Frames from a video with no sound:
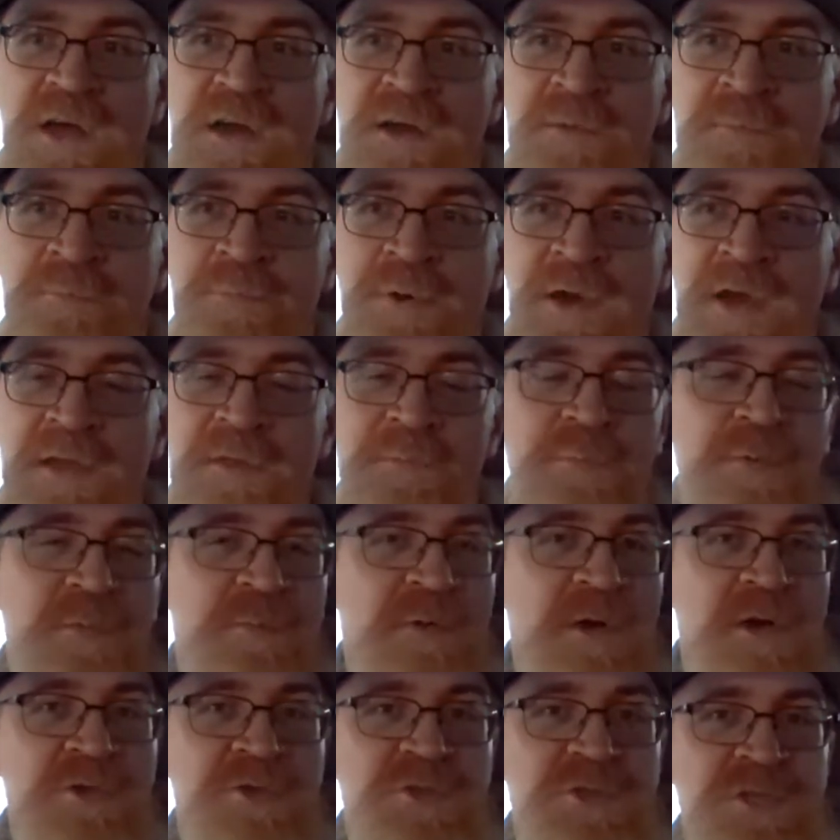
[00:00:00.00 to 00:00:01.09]
paid
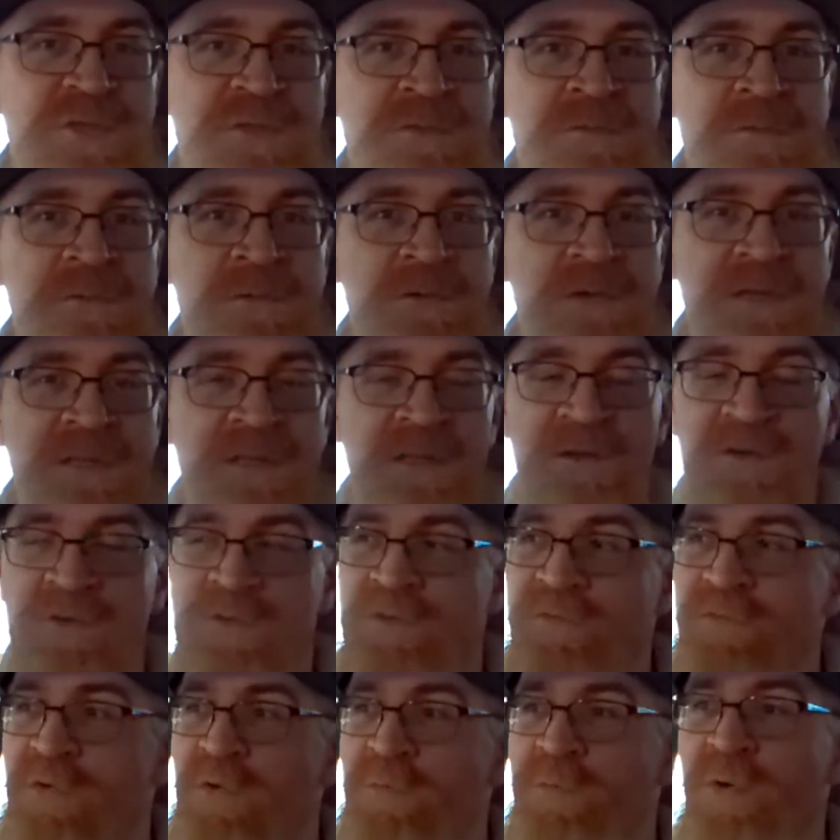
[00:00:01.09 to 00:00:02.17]
promotion on a
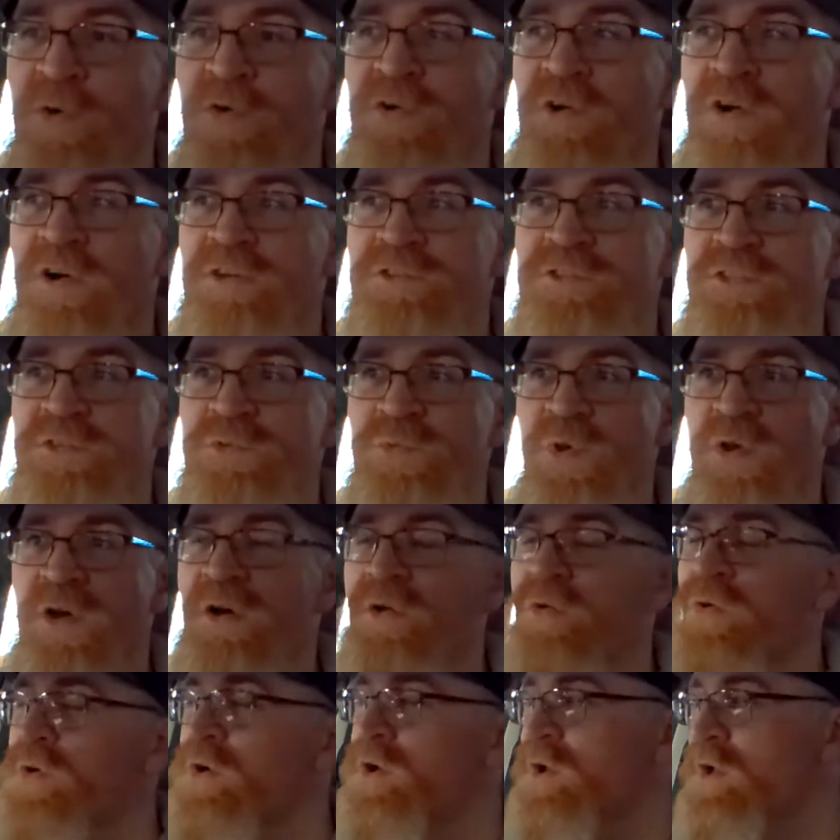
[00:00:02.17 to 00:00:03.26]
few podcasts as well.
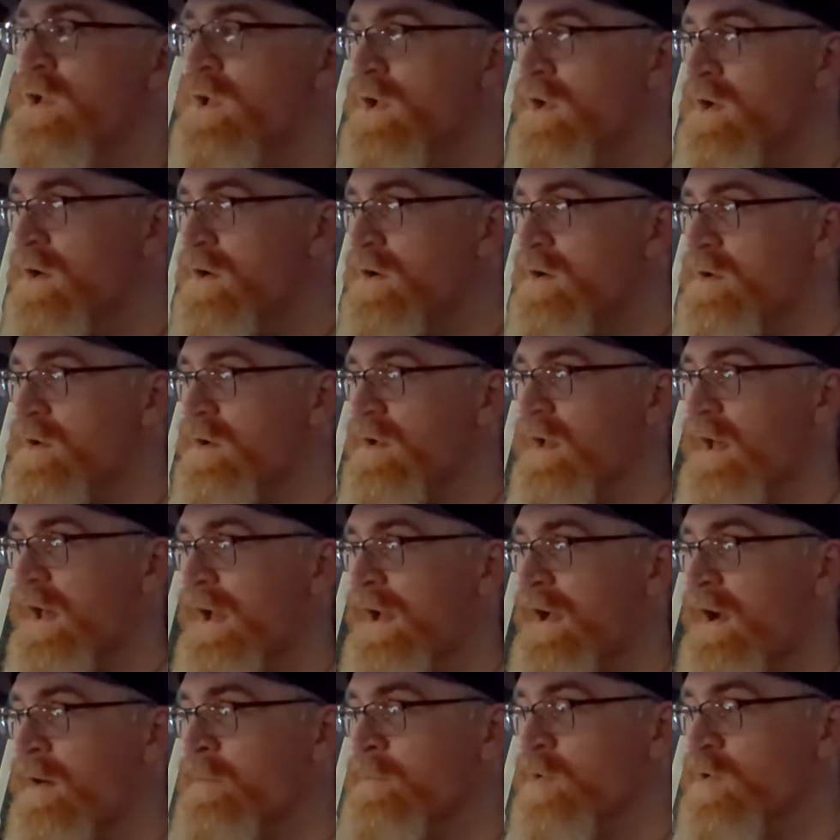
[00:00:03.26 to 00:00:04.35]

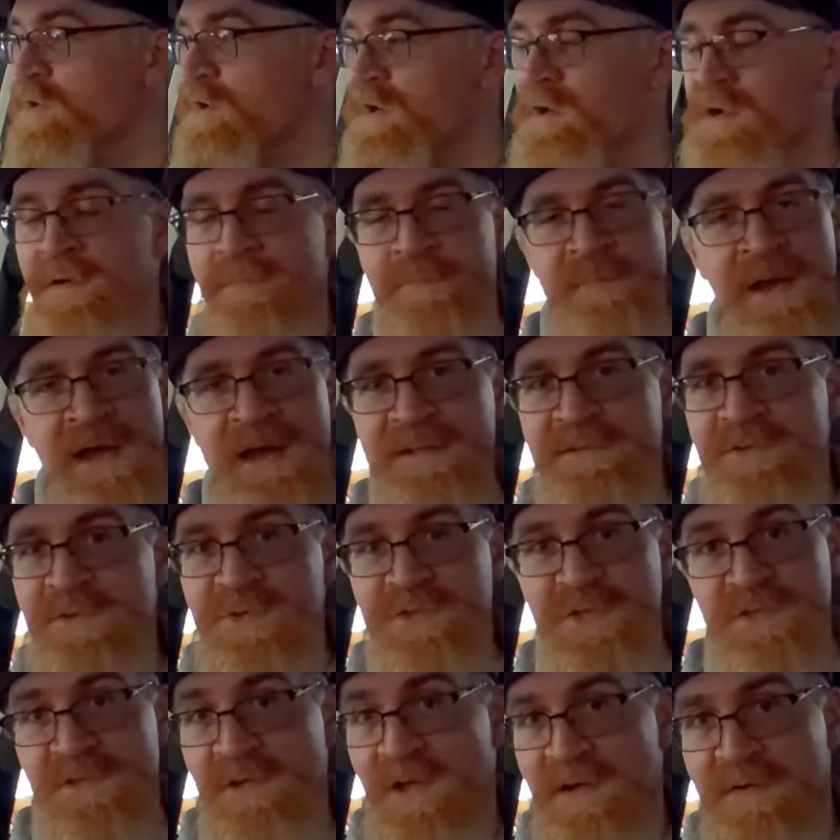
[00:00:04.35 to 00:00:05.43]
I'm not going to go mad because I
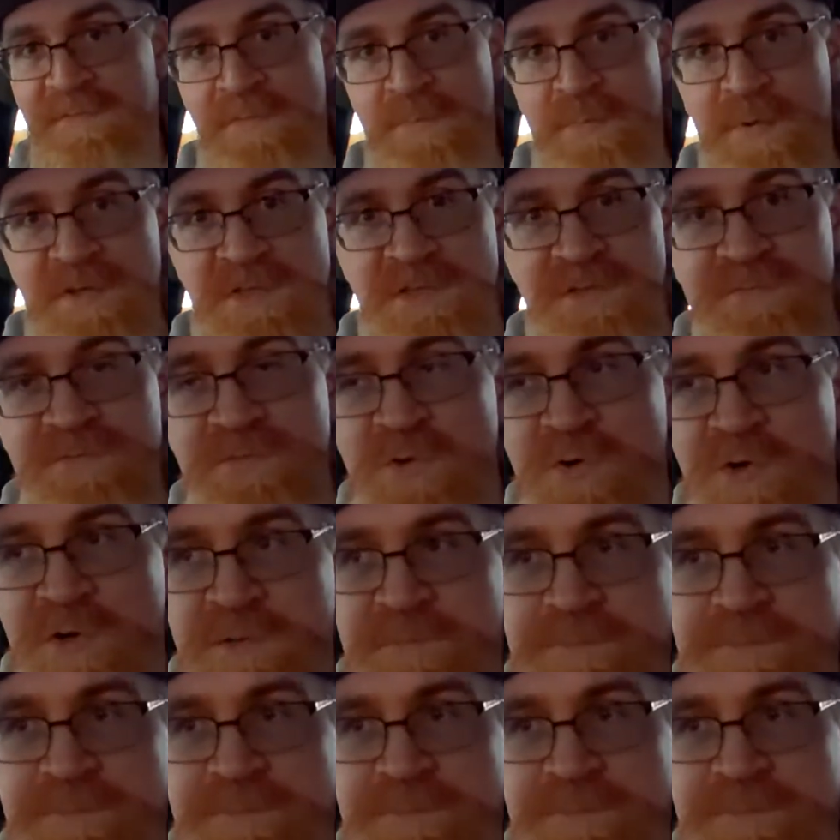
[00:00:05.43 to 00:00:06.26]
don't have a budget for it,